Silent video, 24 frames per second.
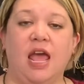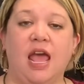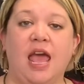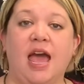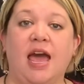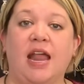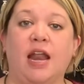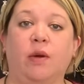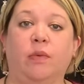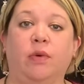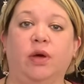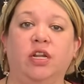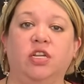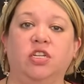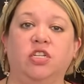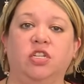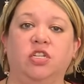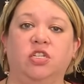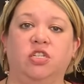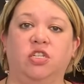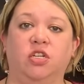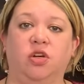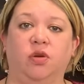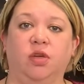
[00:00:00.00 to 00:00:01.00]
and I wanted to
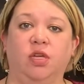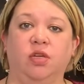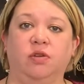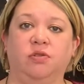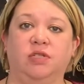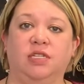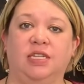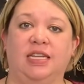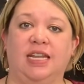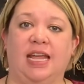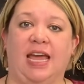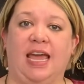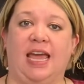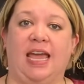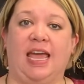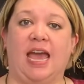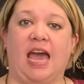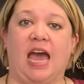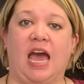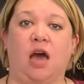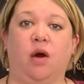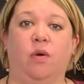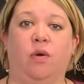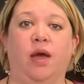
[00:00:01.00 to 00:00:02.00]
show you today
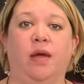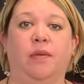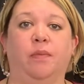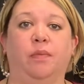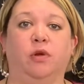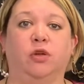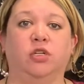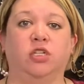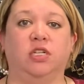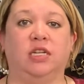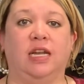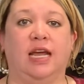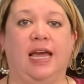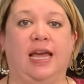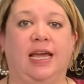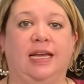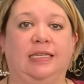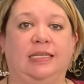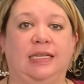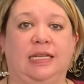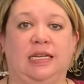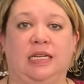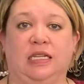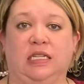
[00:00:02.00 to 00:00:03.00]
how I
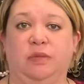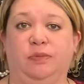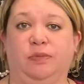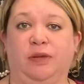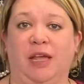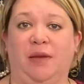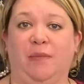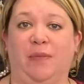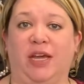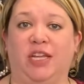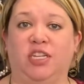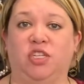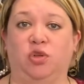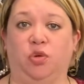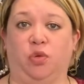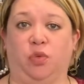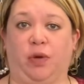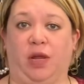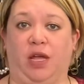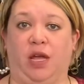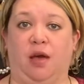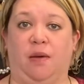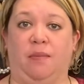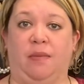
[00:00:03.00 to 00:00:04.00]
merchandise and display my
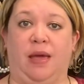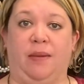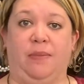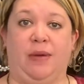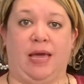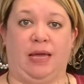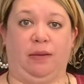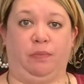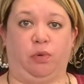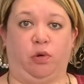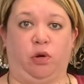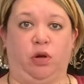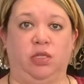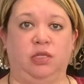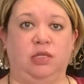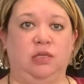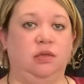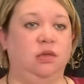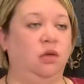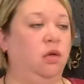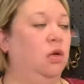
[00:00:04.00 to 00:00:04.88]
jewelry on my pegboards.